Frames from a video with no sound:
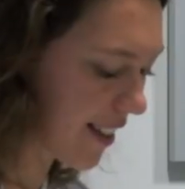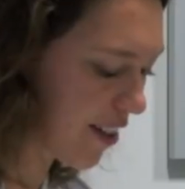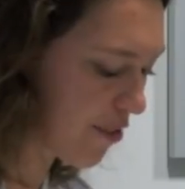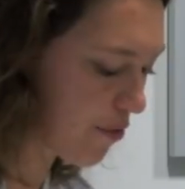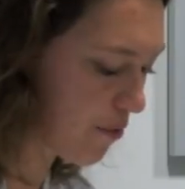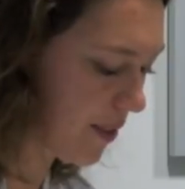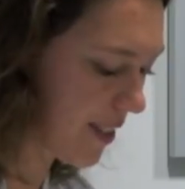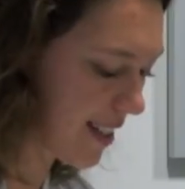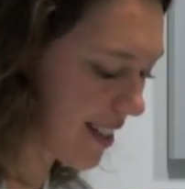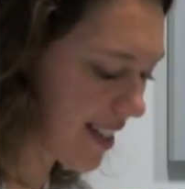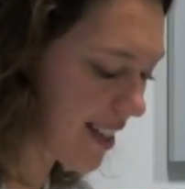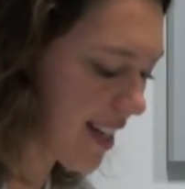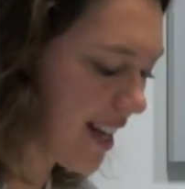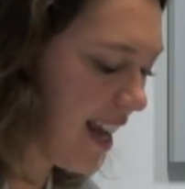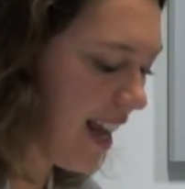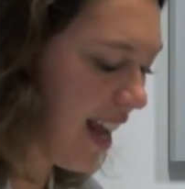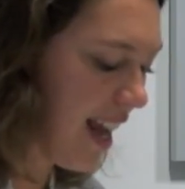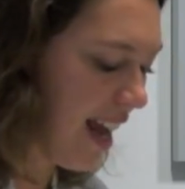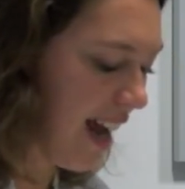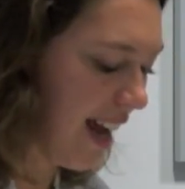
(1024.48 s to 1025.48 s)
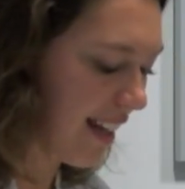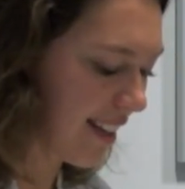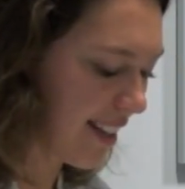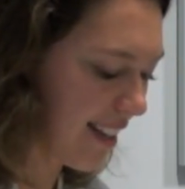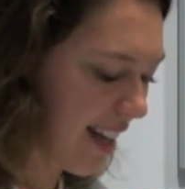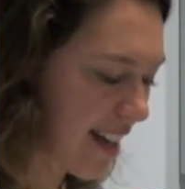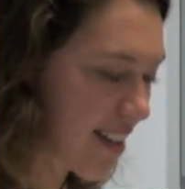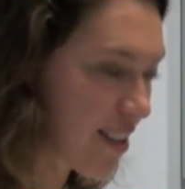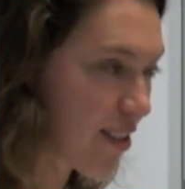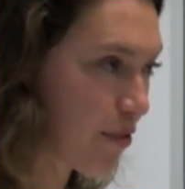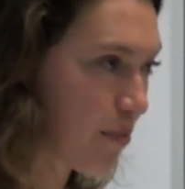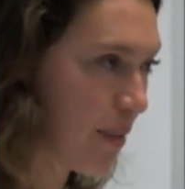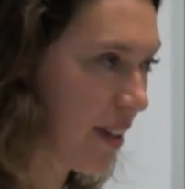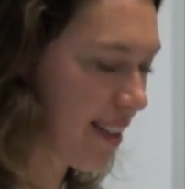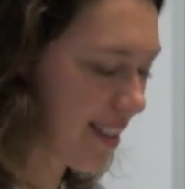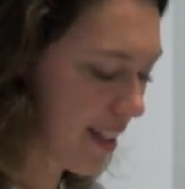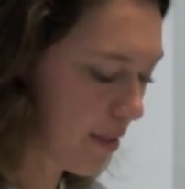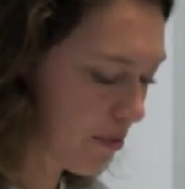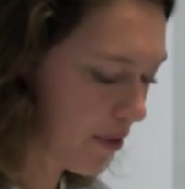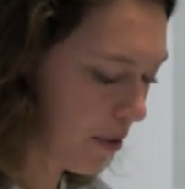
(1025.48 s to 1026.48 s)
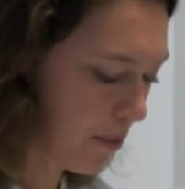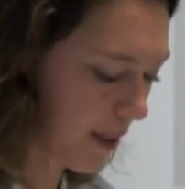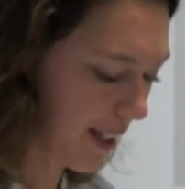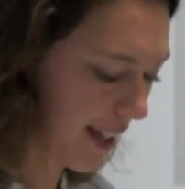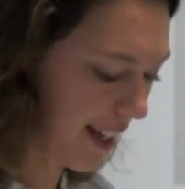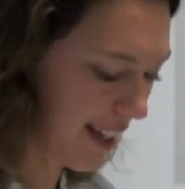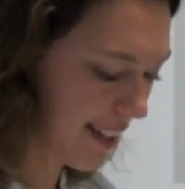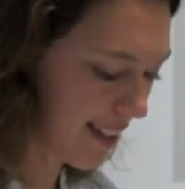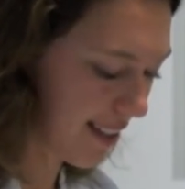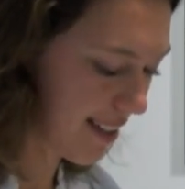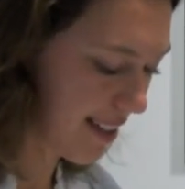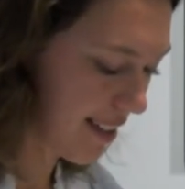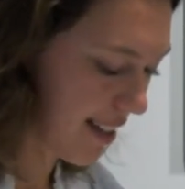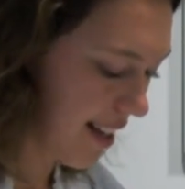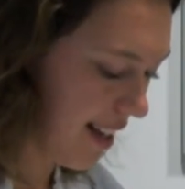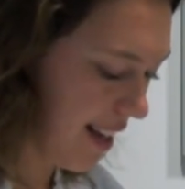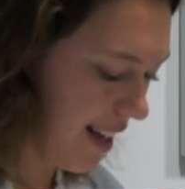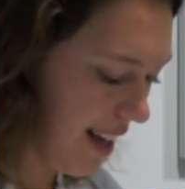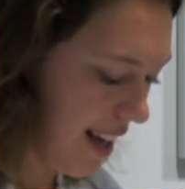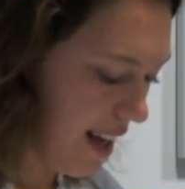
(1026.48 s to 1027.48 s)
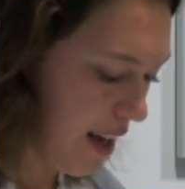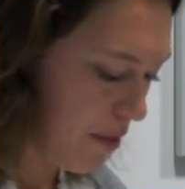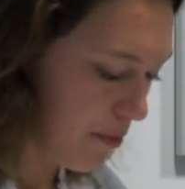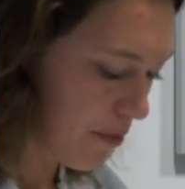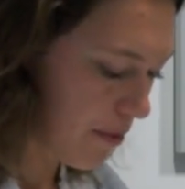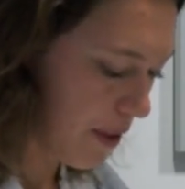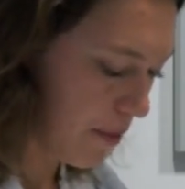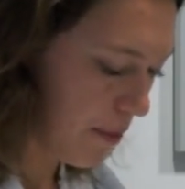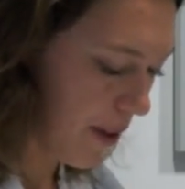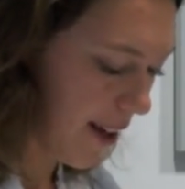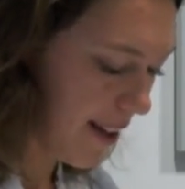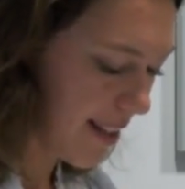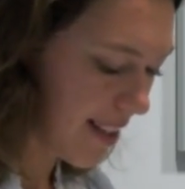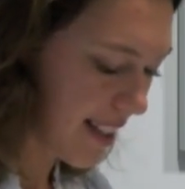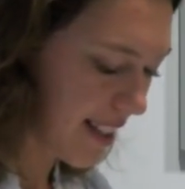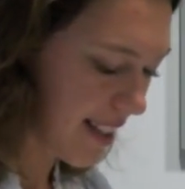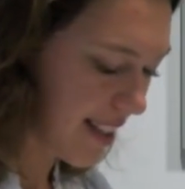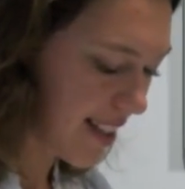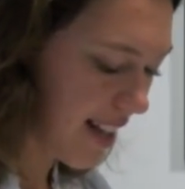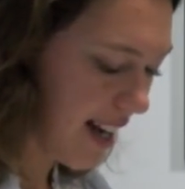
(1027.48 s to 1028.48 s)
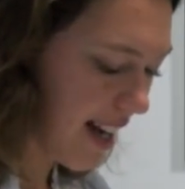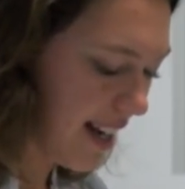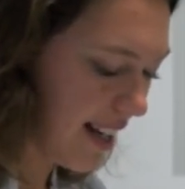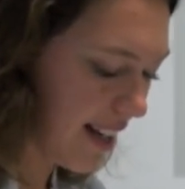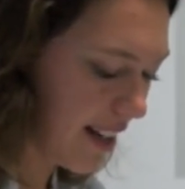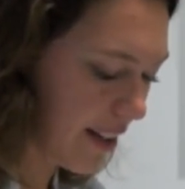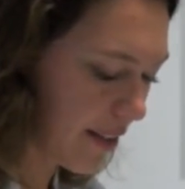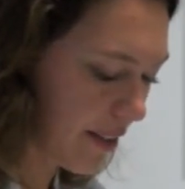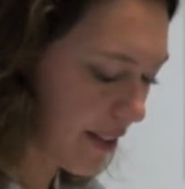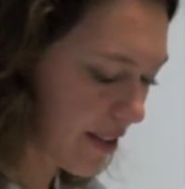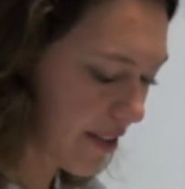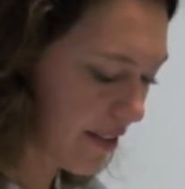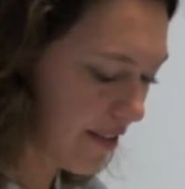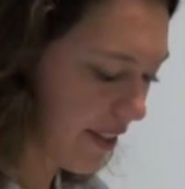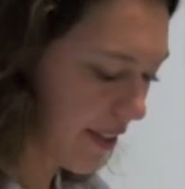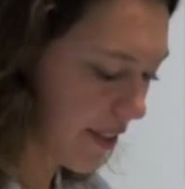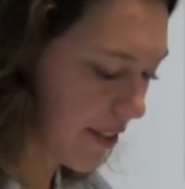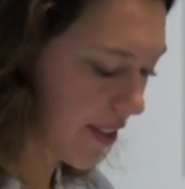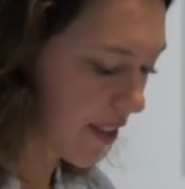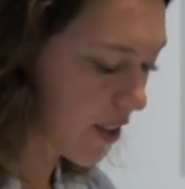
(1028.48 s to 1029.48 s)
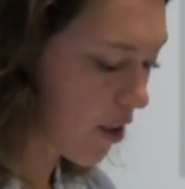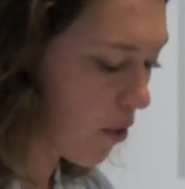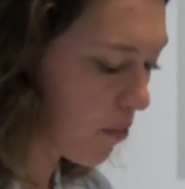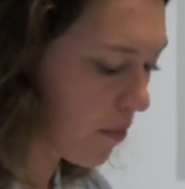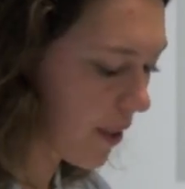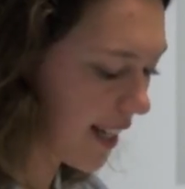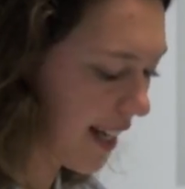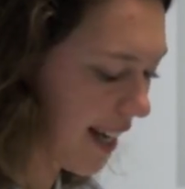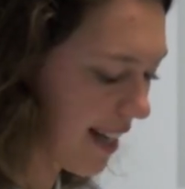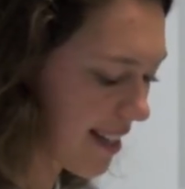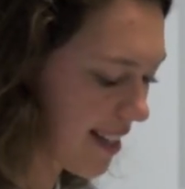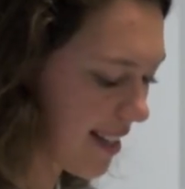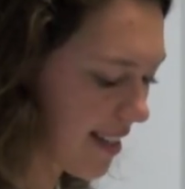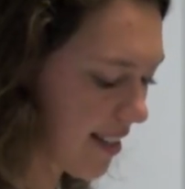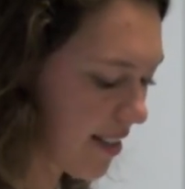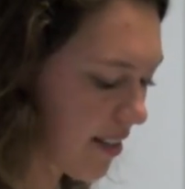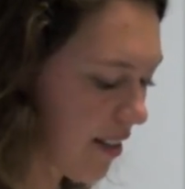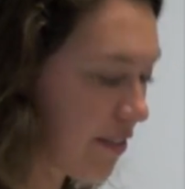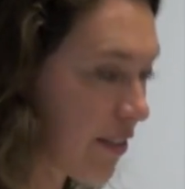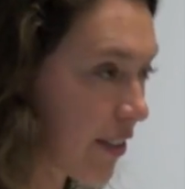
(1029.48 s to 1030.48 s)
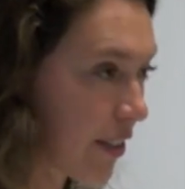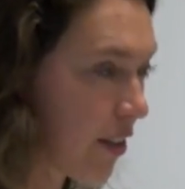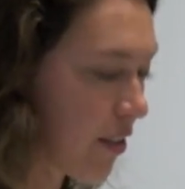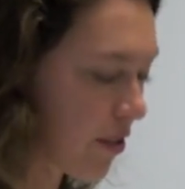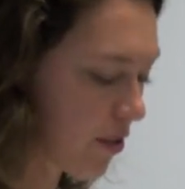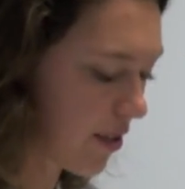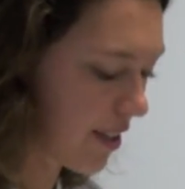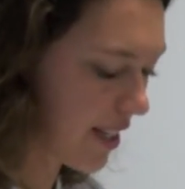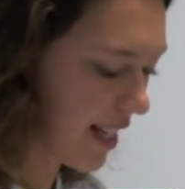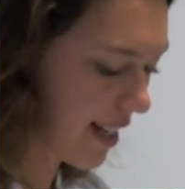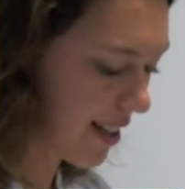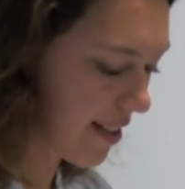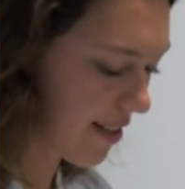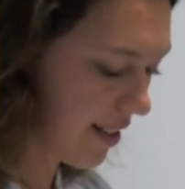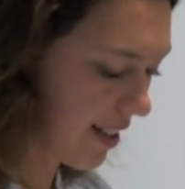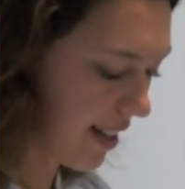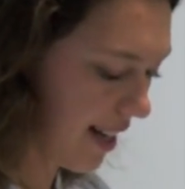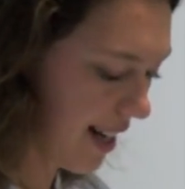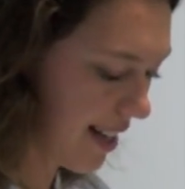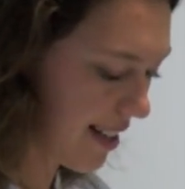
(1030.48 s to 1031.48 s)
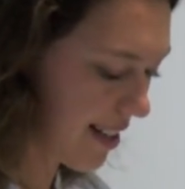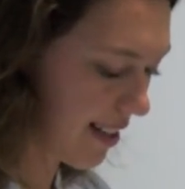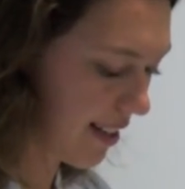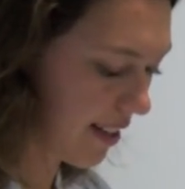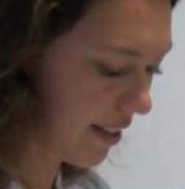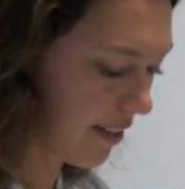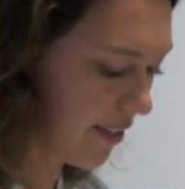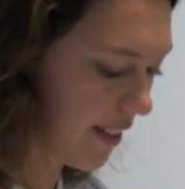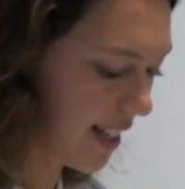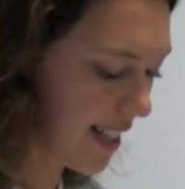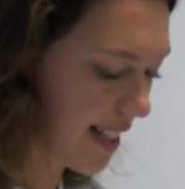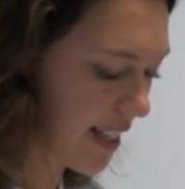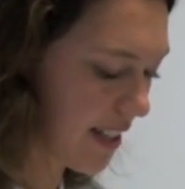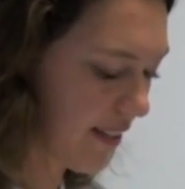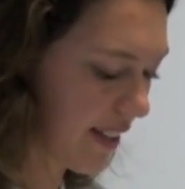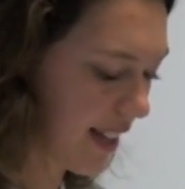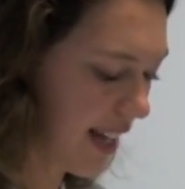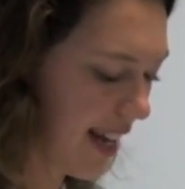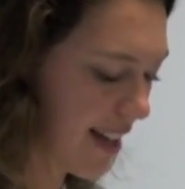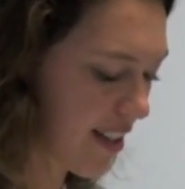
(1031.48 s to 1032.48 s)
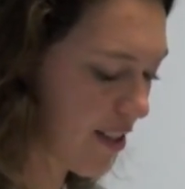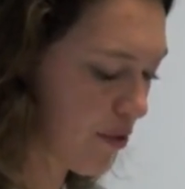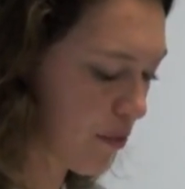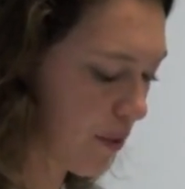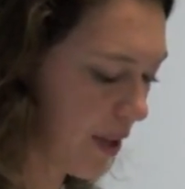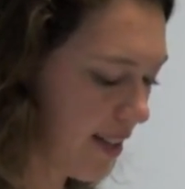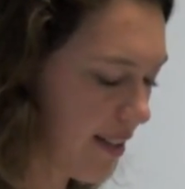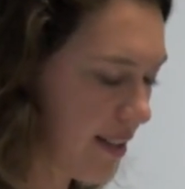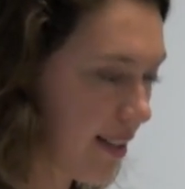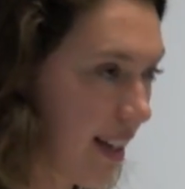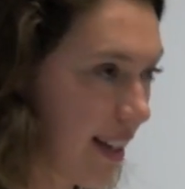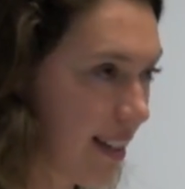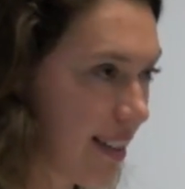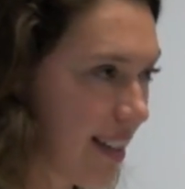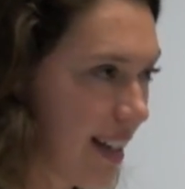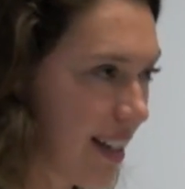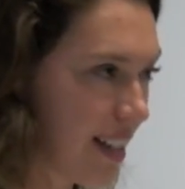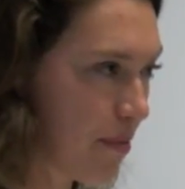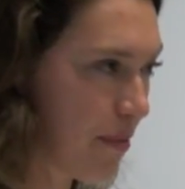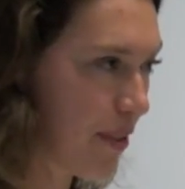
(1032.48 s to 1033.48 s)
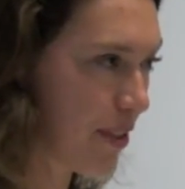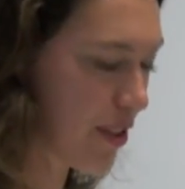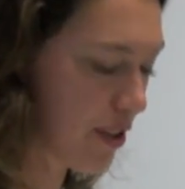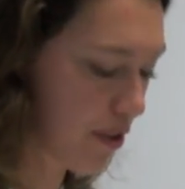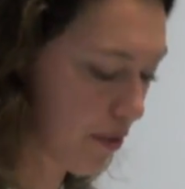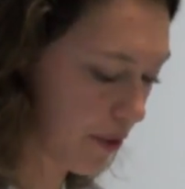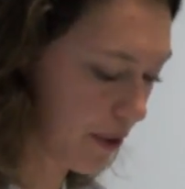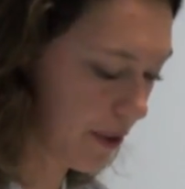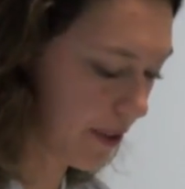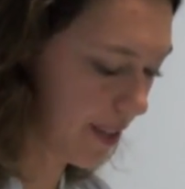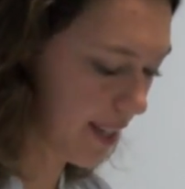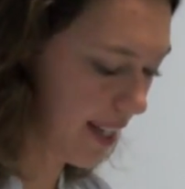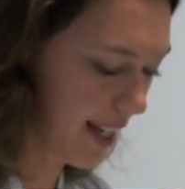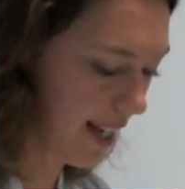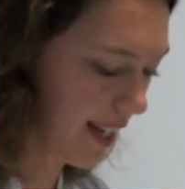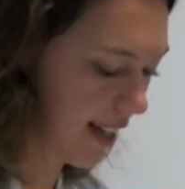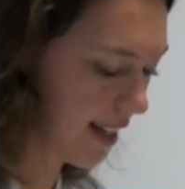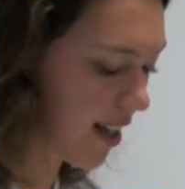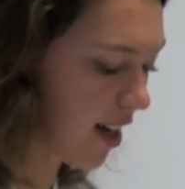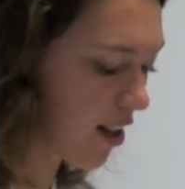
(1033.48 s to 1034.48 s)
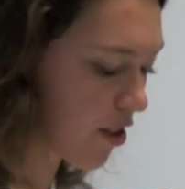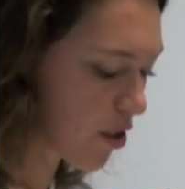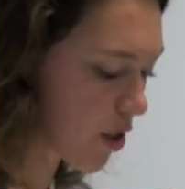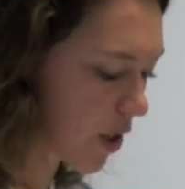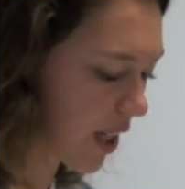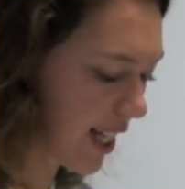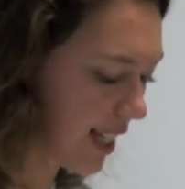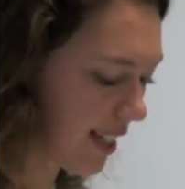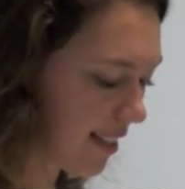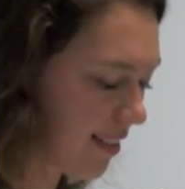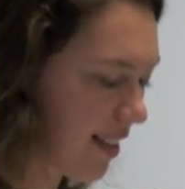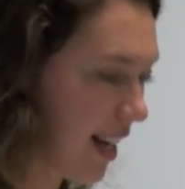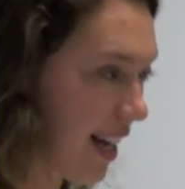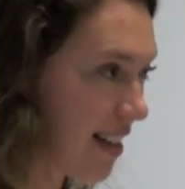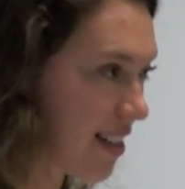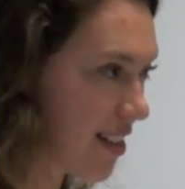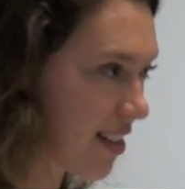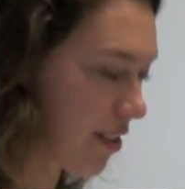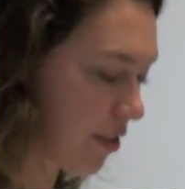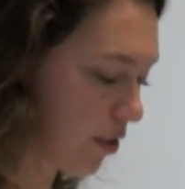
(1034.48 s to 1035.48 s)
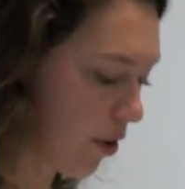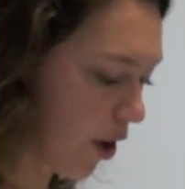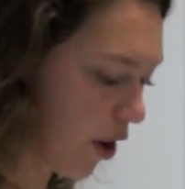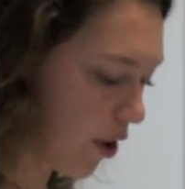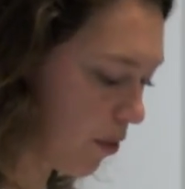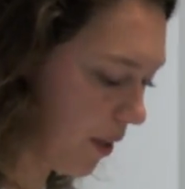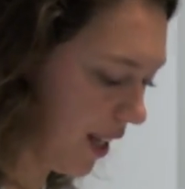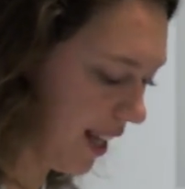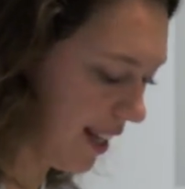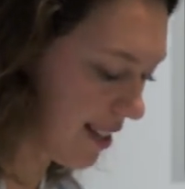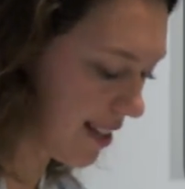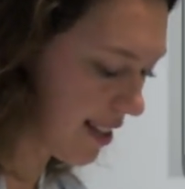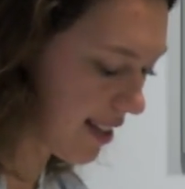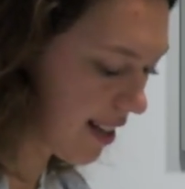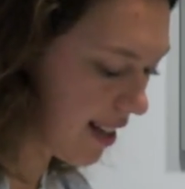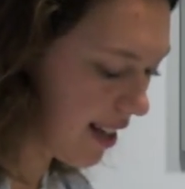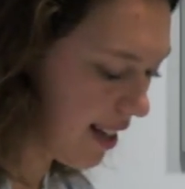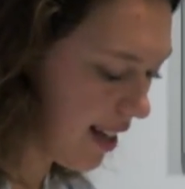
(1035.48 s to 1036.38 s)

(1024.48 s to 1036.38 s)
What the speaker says: government and the national myths it propagates, proposing a dialogue which reveals the complicated and often contradictory nature of identification with and sentiments towards a country, nation, or homeland.